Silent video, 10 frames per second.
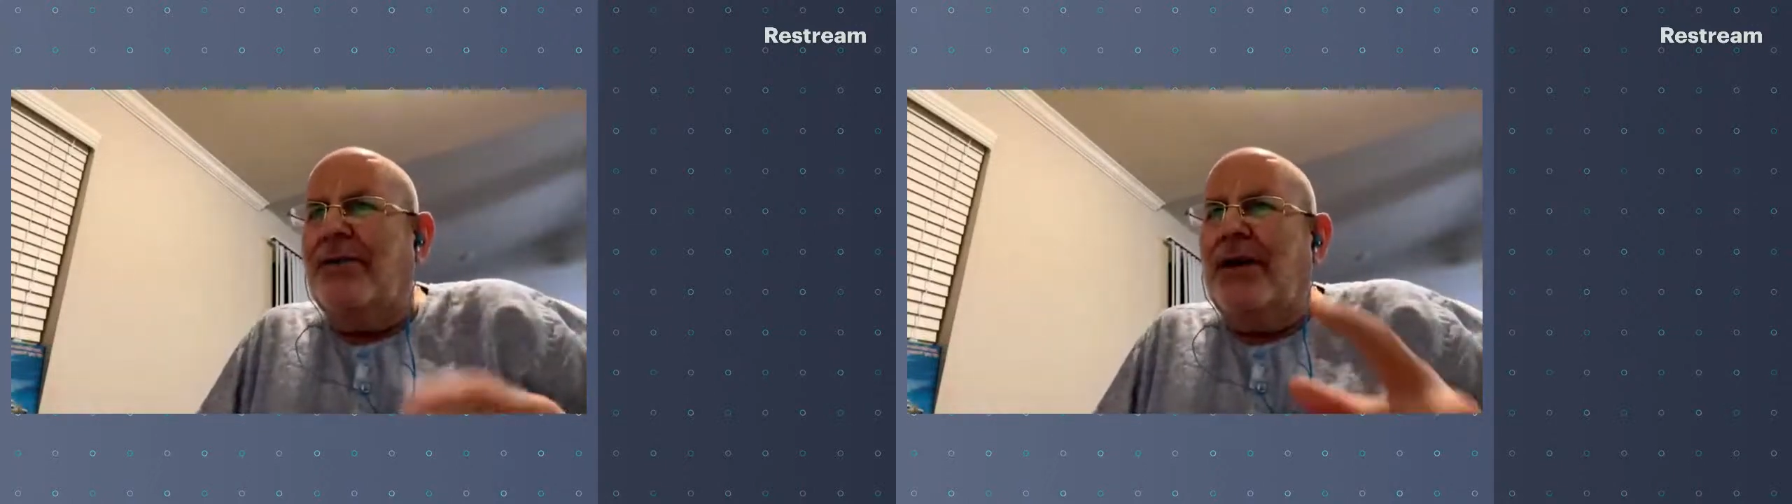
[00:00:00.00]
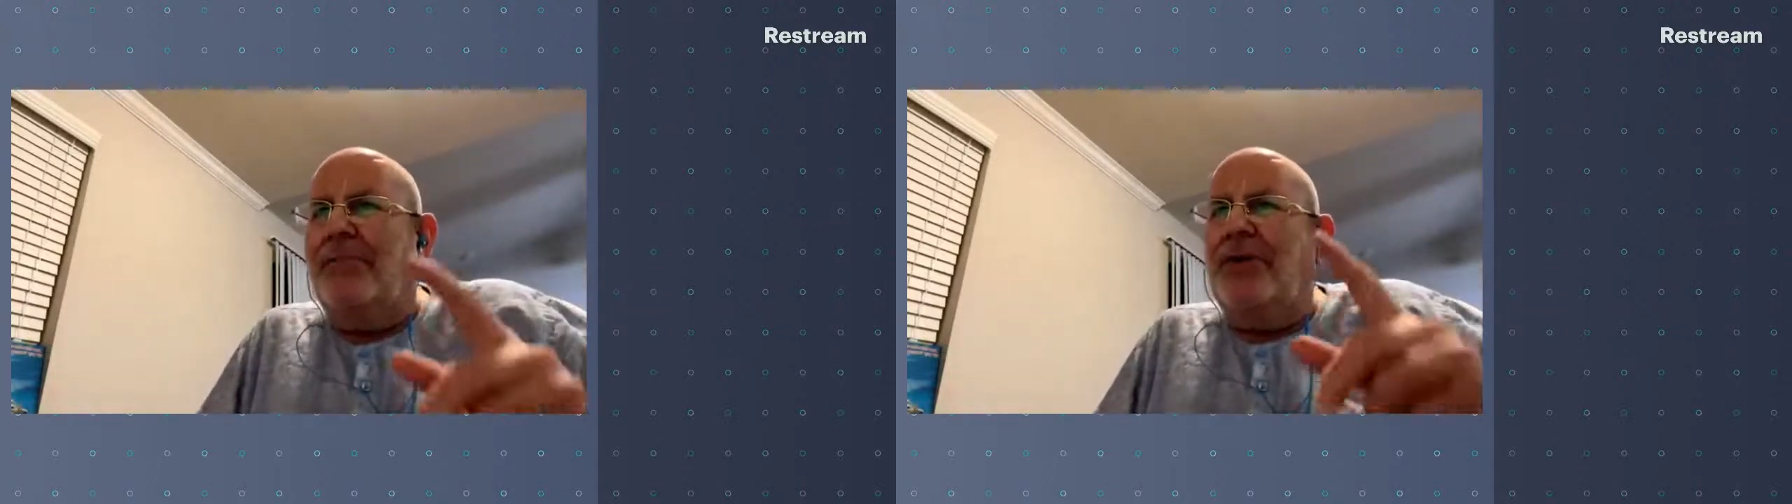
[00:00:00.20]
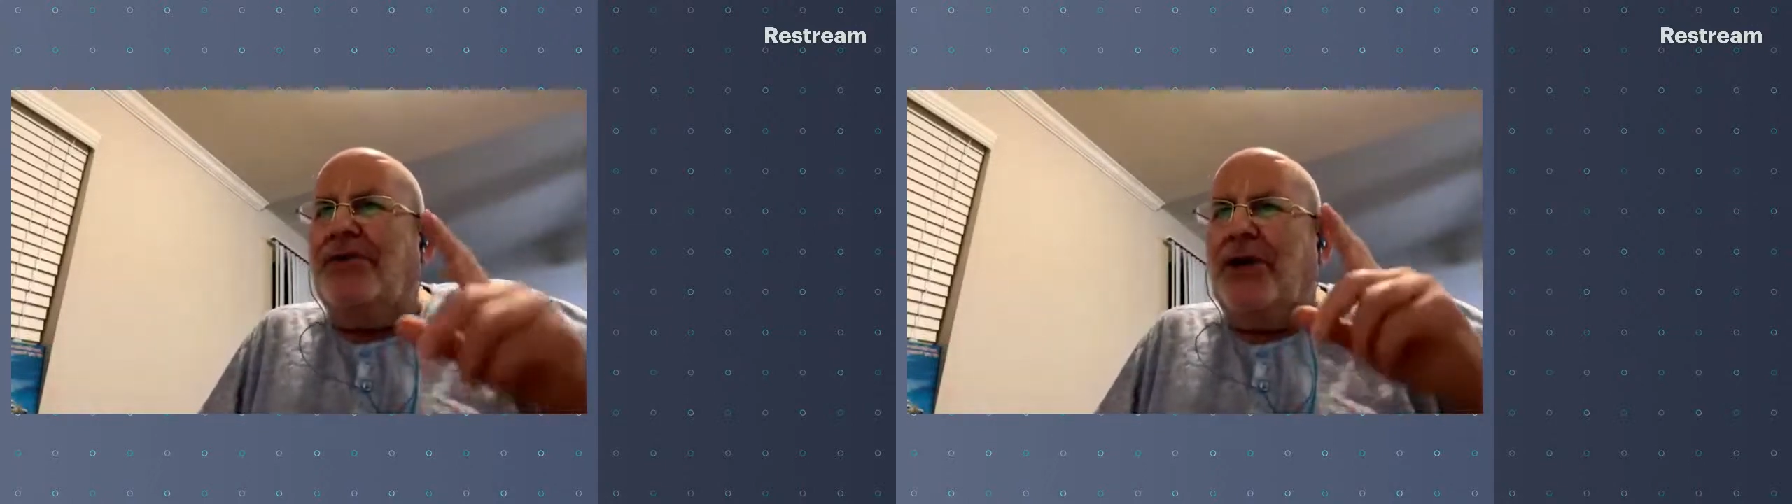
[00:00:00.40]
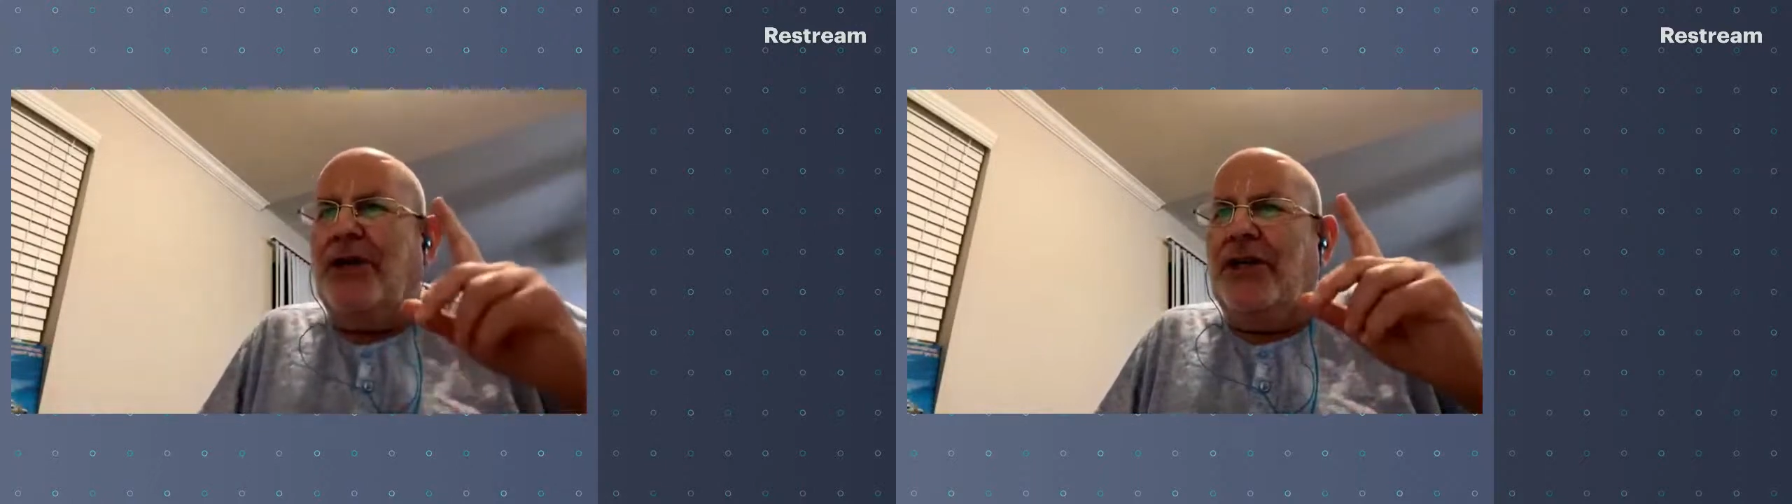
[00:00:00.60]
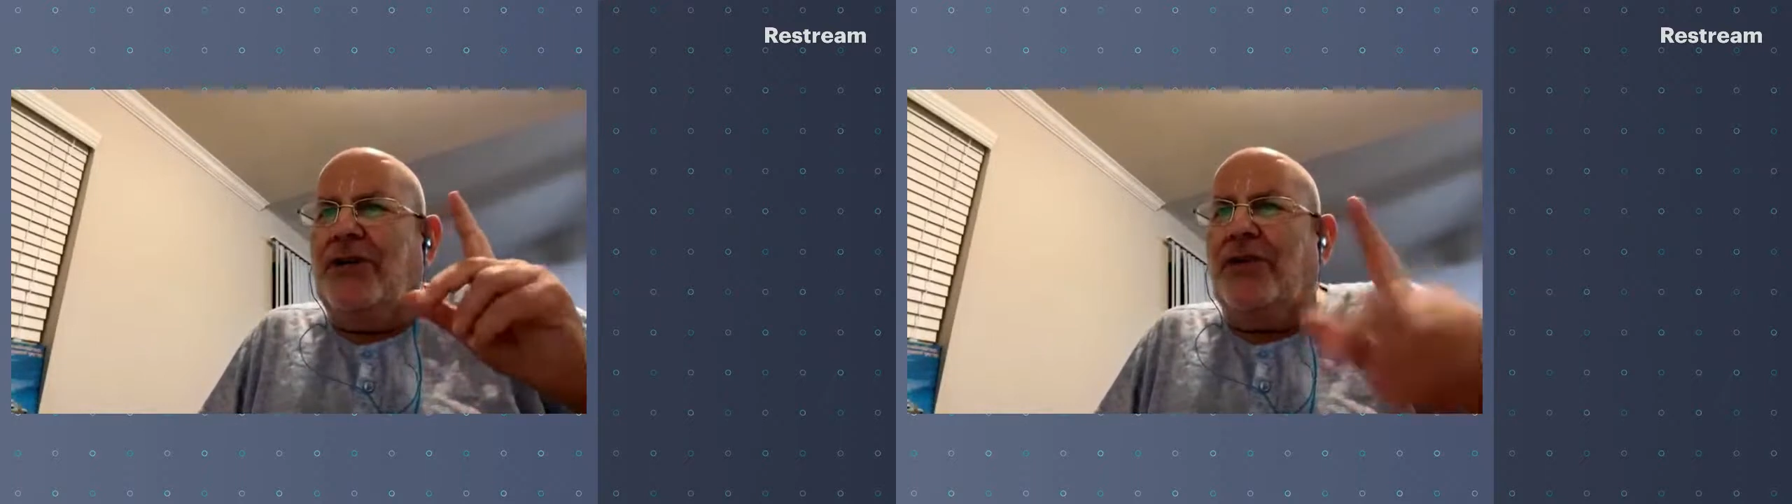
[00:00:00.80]
number
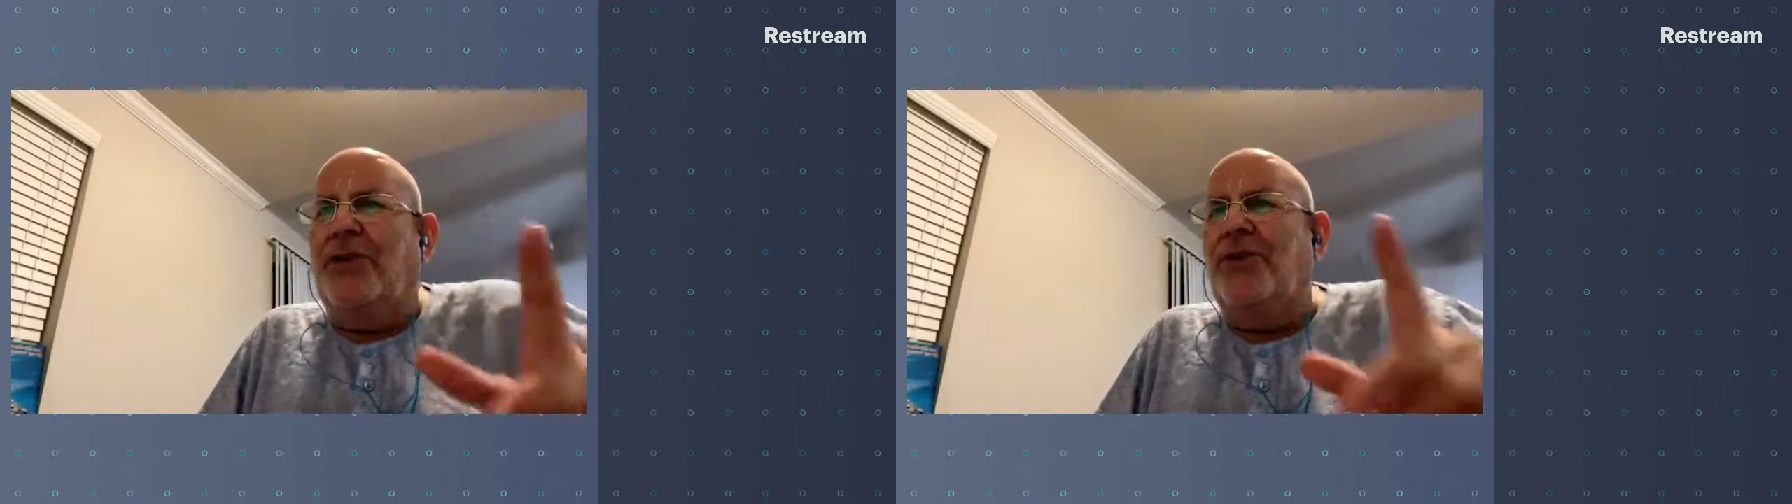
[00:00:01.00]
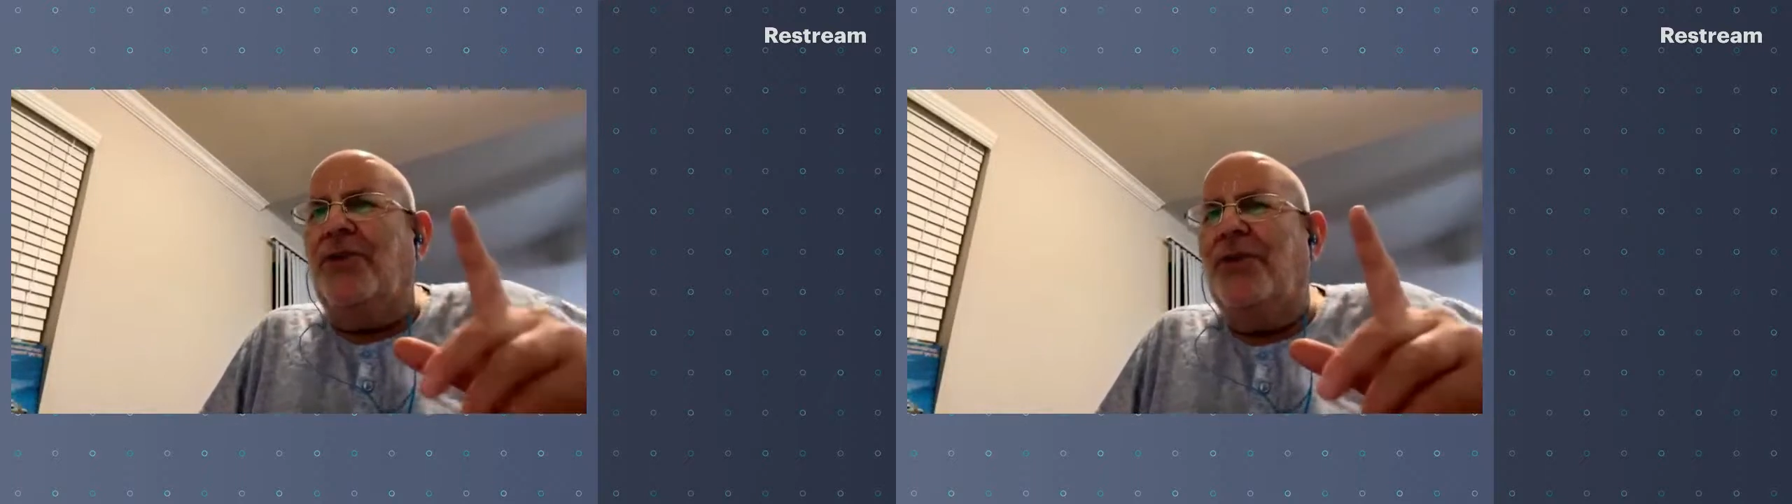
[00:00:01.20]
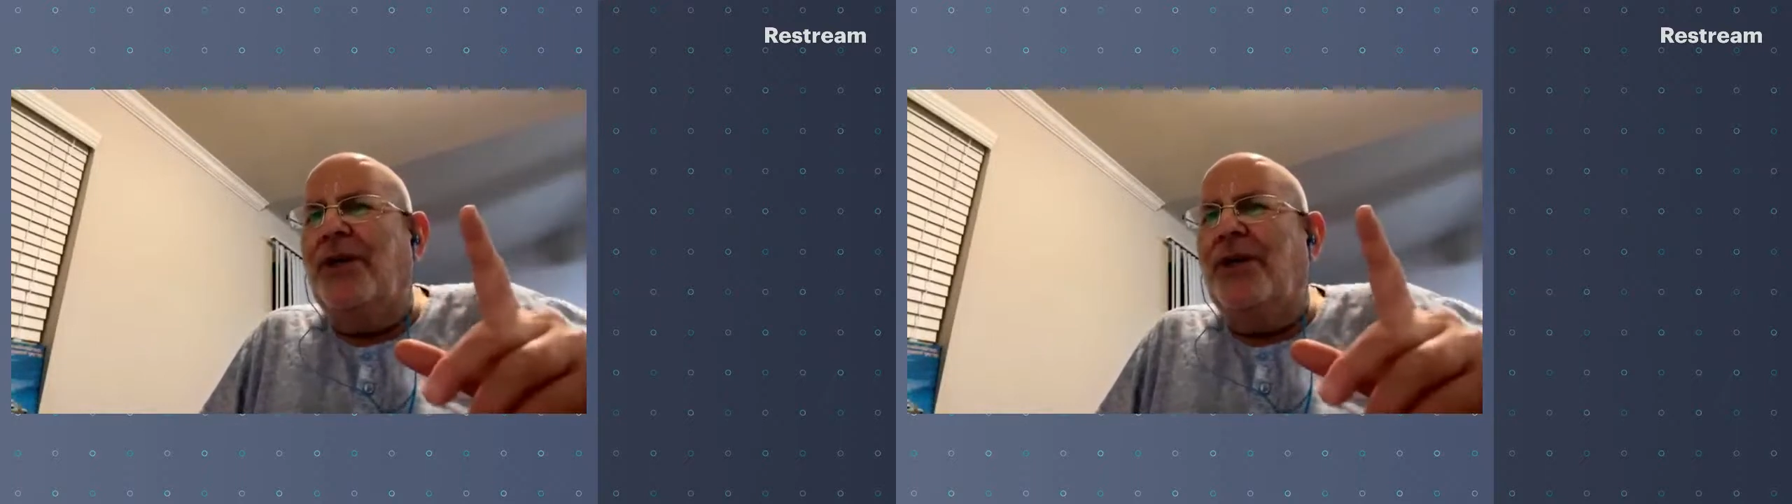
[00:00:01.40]
32,